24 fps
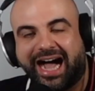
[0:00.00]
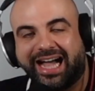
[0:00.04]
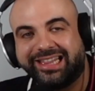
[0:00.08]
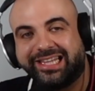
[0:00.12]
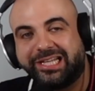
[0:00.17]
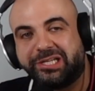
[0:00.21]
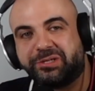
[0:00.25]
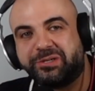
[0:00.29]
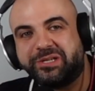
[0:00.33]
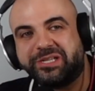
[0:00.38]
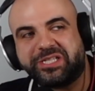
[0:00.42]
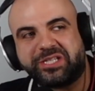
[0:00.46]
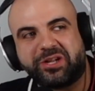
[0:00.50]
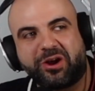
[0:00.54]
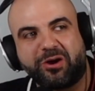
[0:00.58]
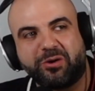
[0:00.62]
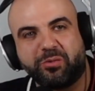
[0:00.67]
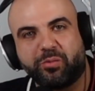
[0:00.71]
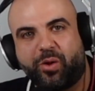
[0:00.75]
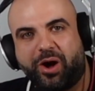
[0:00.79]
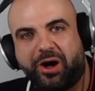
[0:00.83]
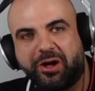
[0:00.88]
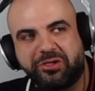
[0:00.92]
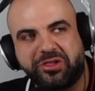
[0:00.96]
I literally
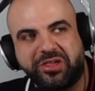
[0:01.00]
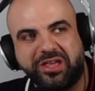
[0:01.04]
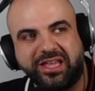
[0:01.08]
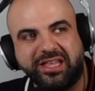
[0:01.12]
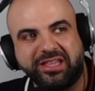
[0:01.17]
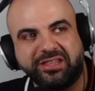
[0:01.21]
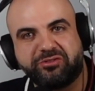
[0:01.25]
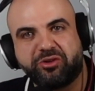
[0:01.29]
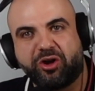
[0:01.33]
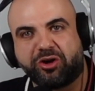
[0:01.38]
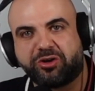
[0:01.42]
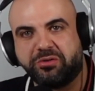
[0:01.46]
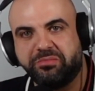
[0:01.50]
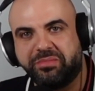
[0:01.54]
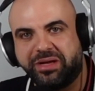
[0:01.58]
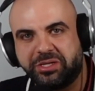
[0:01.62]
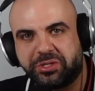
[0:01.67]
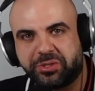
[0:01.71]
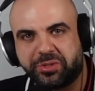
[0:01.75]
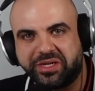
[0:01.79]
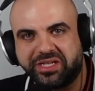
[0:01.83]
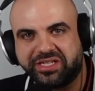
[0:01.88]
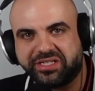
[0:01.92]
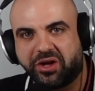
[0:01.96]
started watching
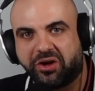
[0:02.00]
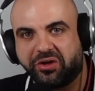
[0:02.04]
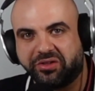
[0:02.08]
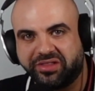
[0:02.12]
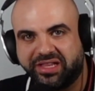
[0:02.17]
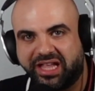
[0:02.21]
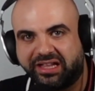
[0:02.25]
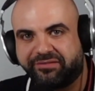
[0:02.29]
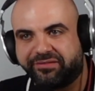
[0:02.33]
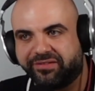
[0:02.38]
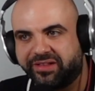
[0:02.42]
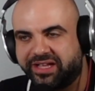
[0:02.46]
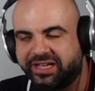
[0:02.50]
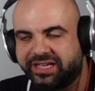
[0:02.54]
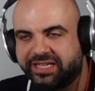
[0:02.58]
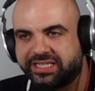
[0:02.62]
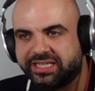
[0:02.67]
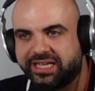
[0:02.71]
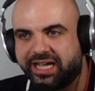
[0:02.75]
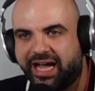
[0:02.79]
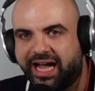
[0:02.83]
documentaries on Netflix.